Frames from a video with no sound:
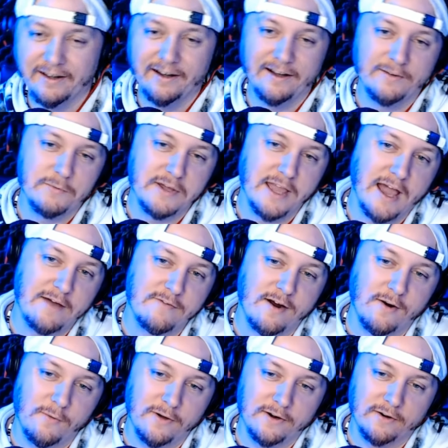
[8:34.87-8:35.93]
We have our
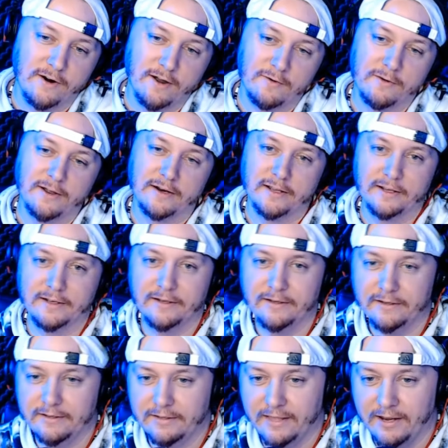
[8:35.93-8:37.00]
winner already.
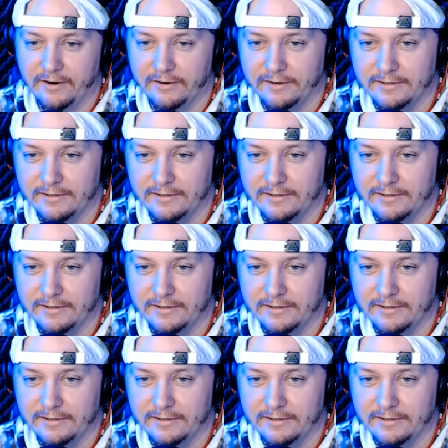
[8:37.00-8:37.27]
There it is. Okay.